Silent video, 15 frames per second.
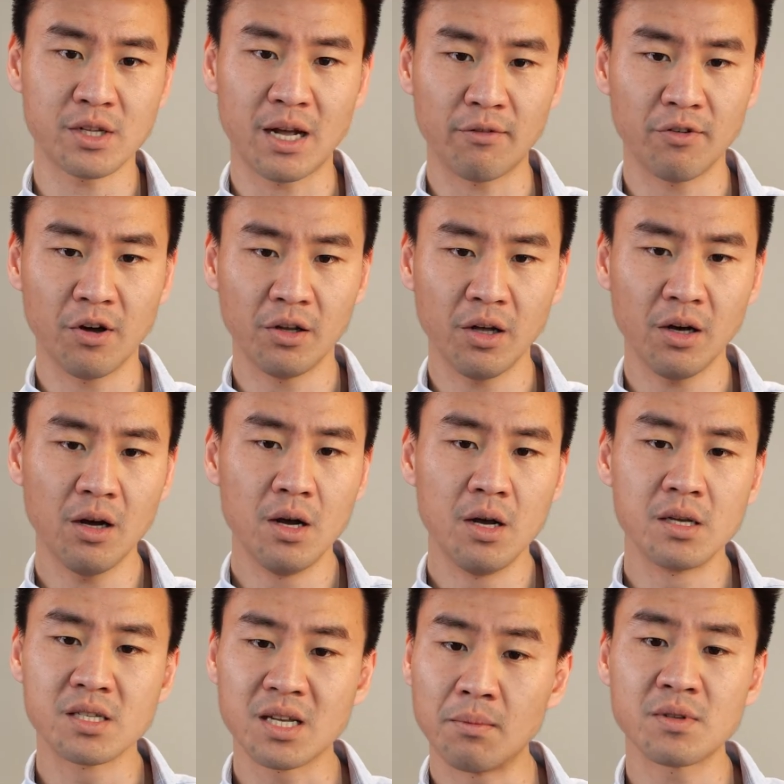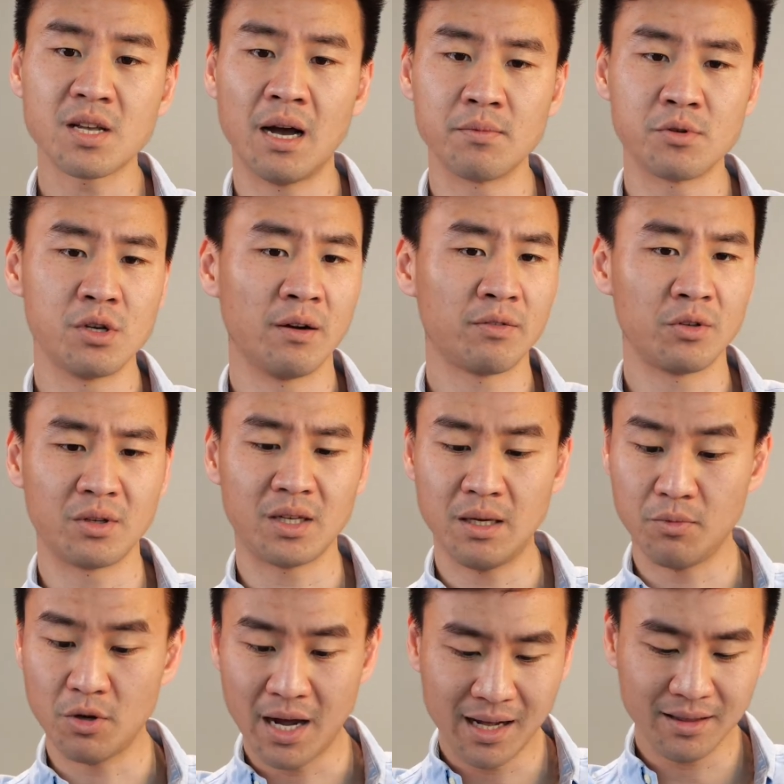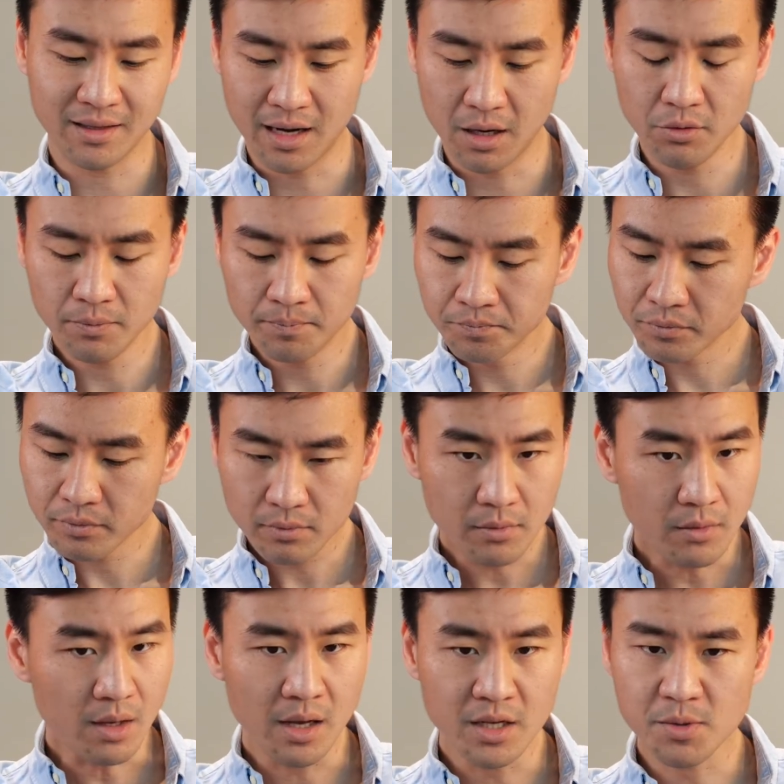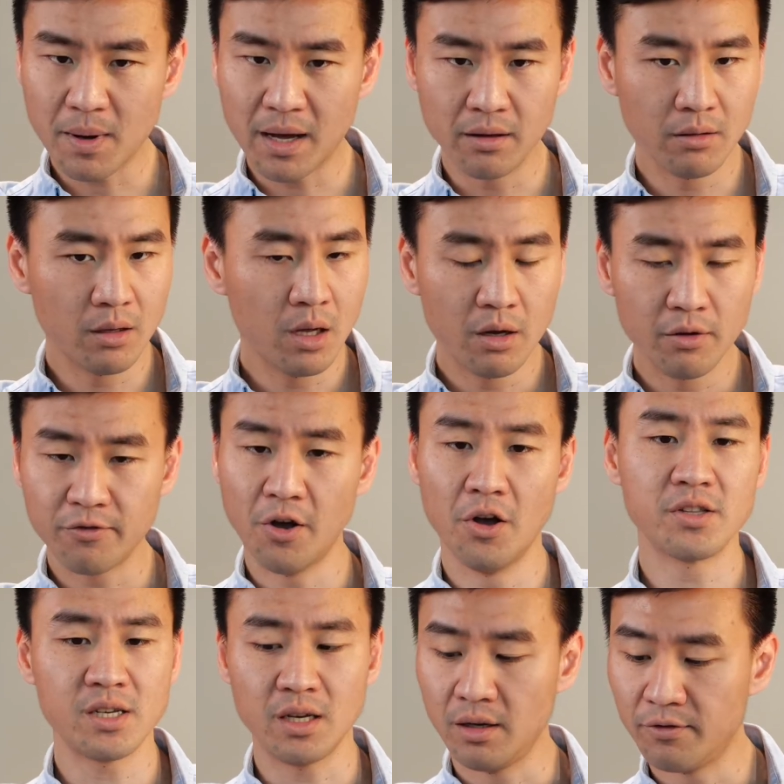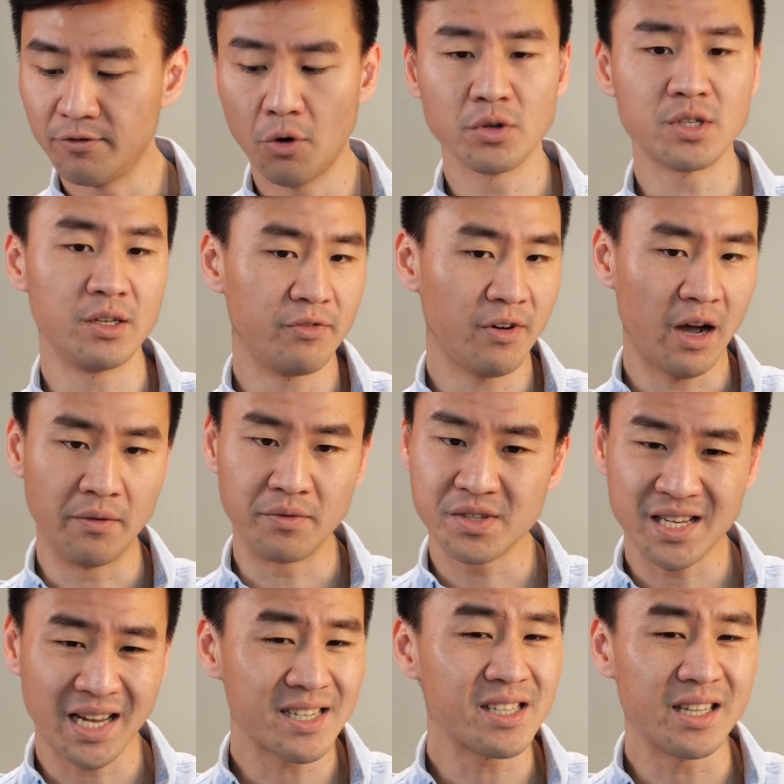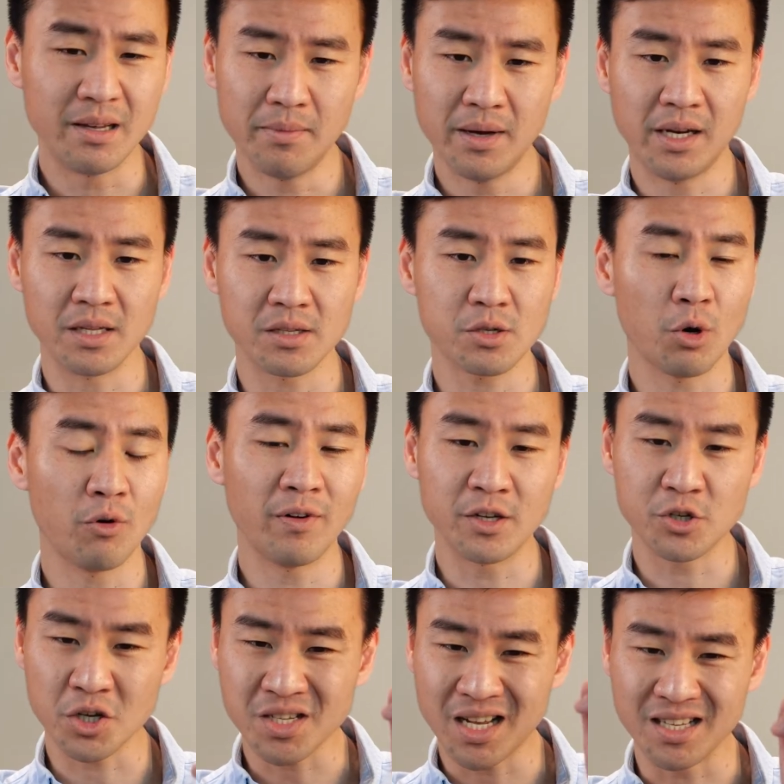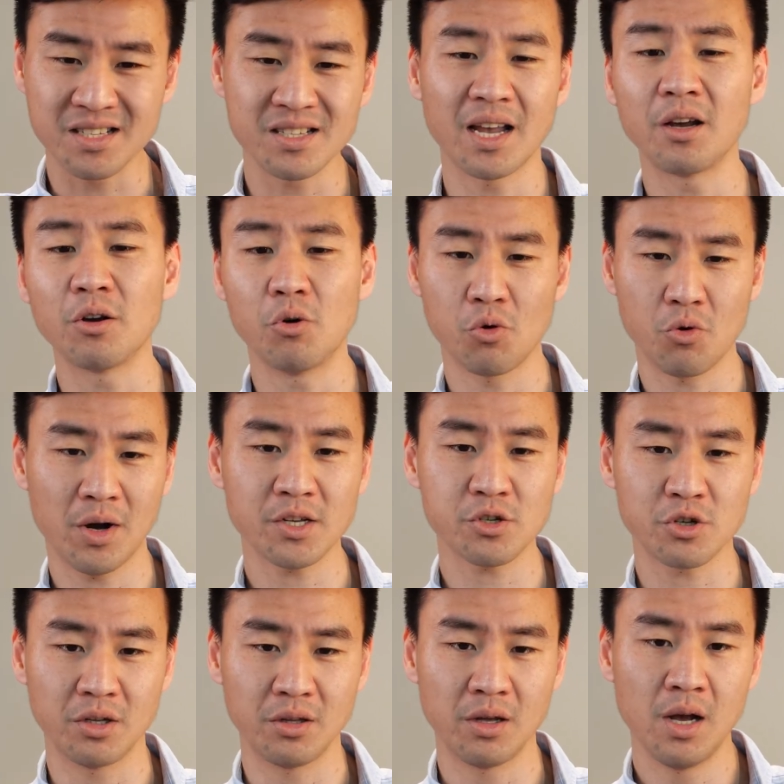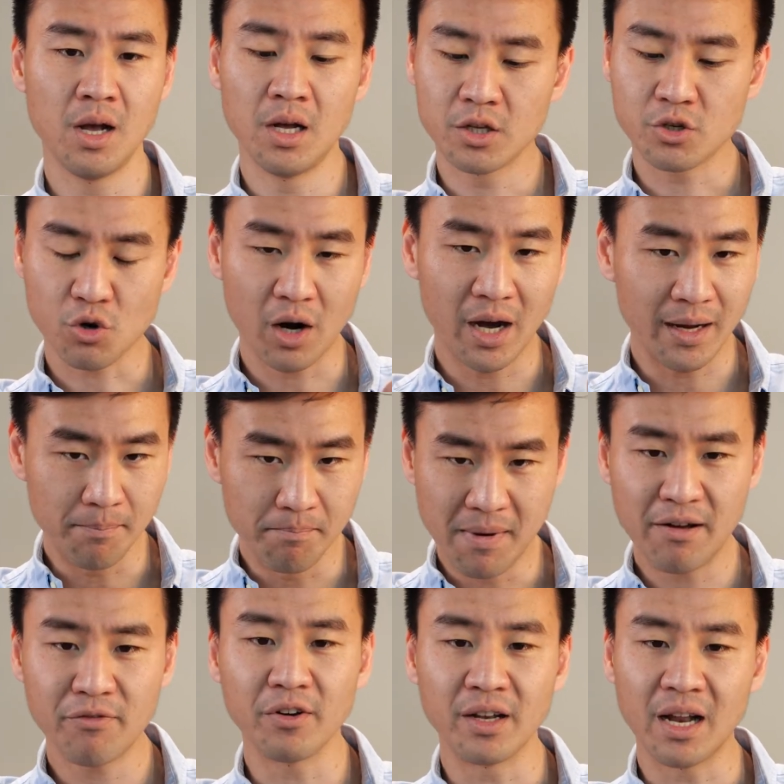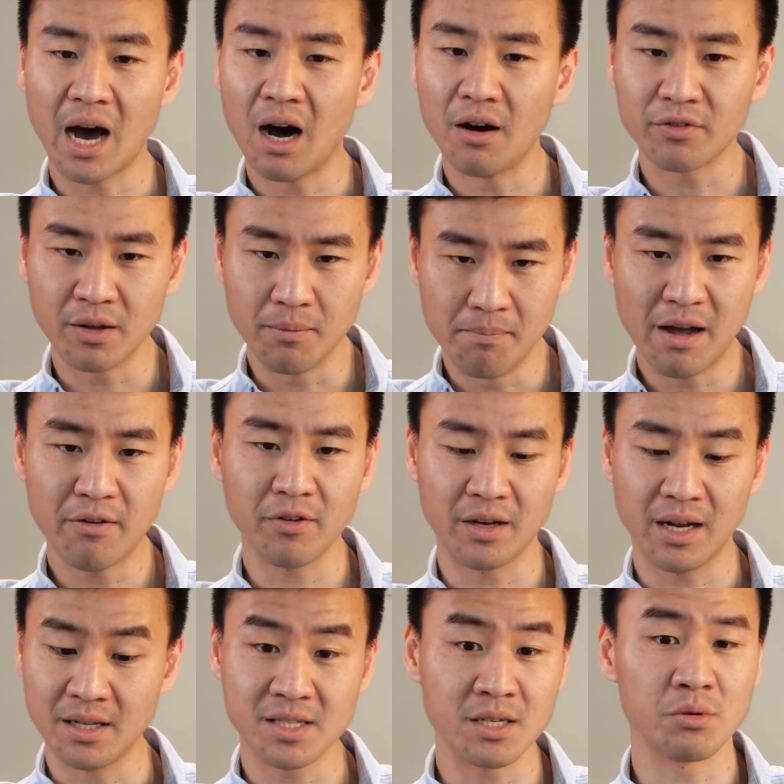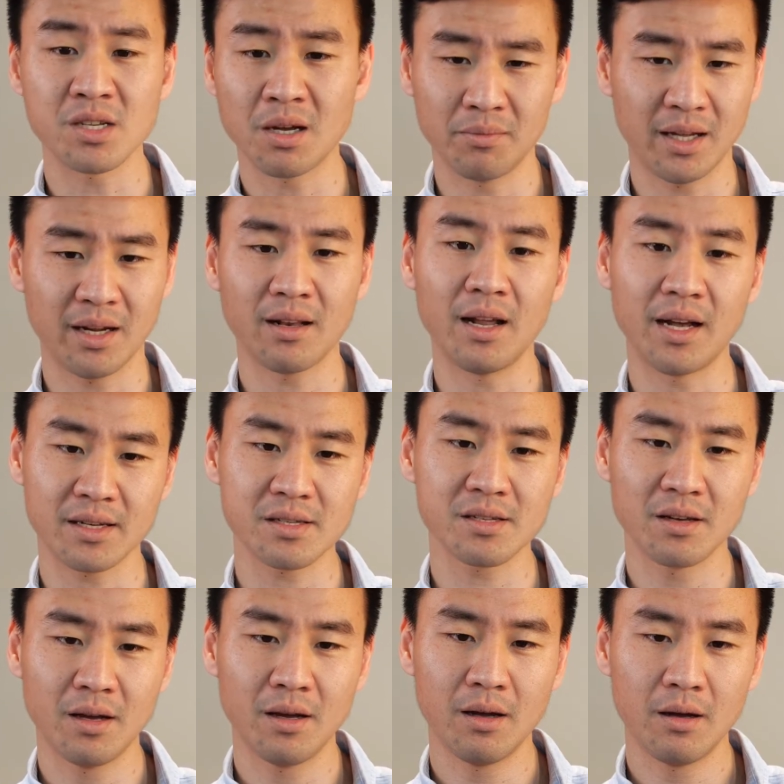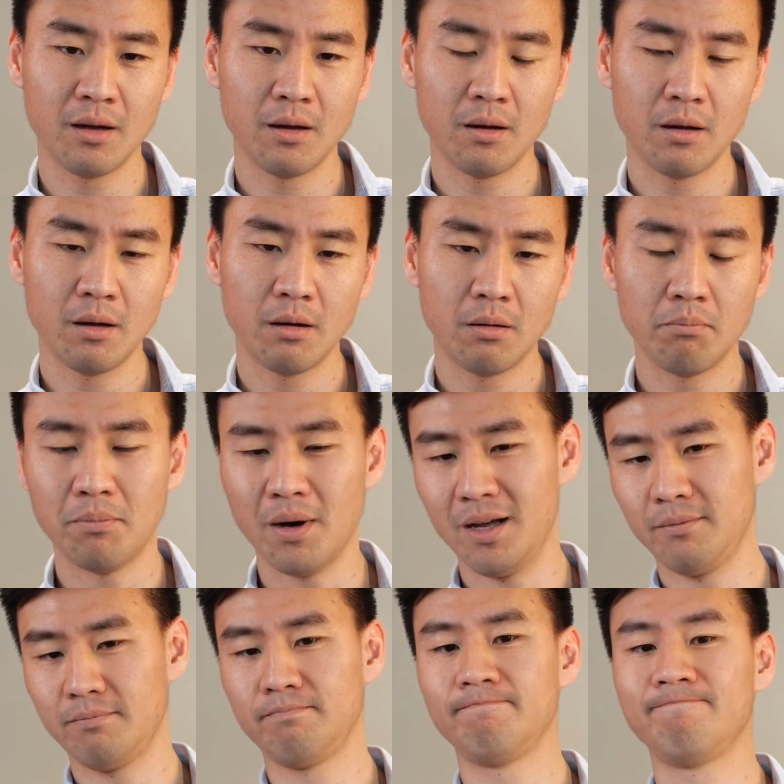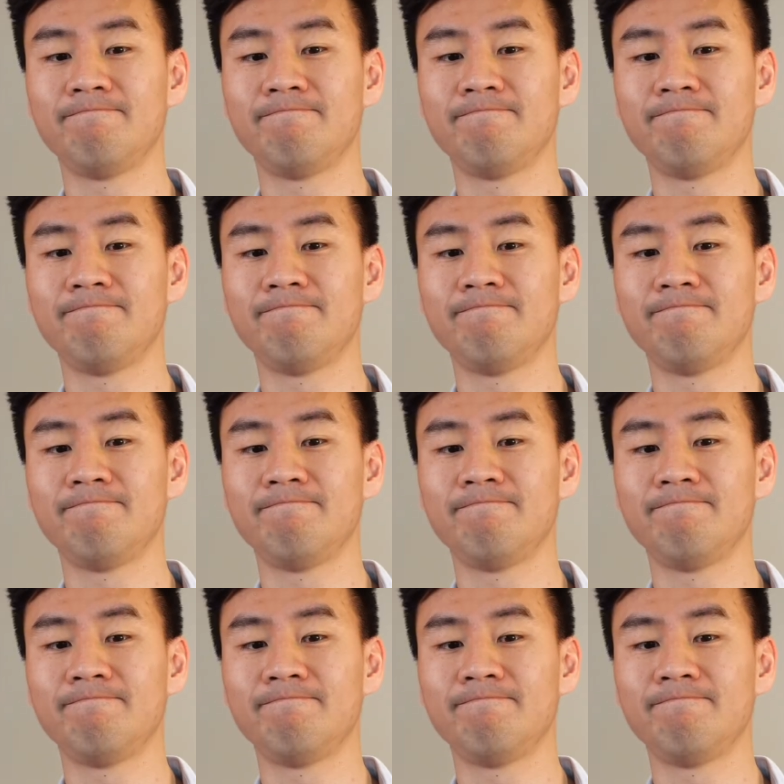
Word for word: that further, sometimes you have to keep your head down, spend 30, 45, 60 minutes solving just a single question, trying method after method until something clicks. But